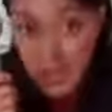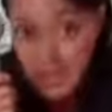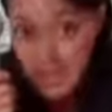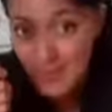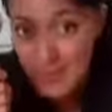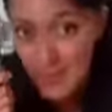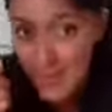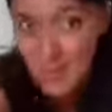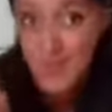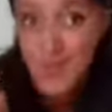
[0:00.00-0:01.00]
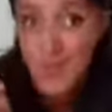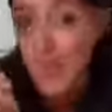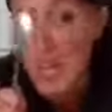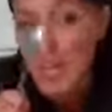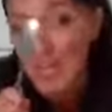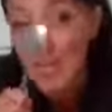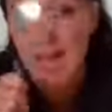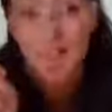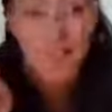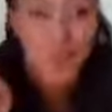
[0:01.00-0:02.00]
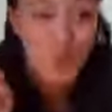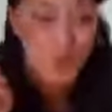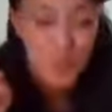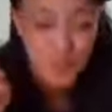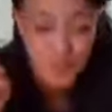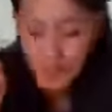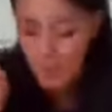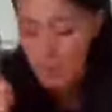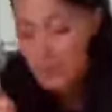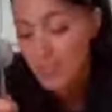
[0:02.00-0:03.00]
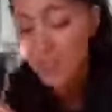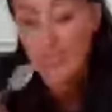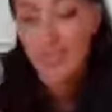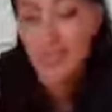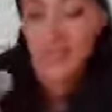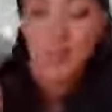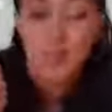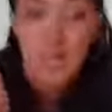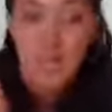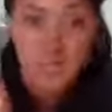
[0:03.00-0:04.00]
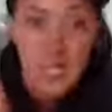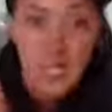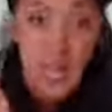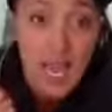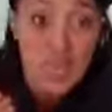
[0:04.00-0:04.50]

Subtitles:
method, and I'll tell you why I'm not super particular about this, but you take